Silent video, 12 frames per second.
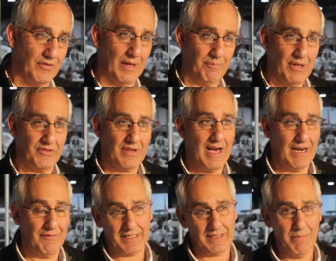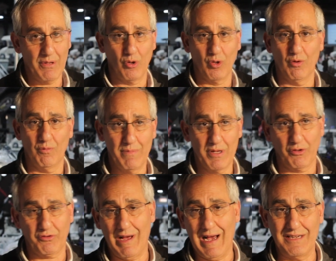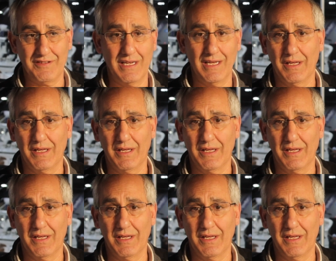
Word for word: It's, a, uh, it's kind of like the middle, of the middle sizing,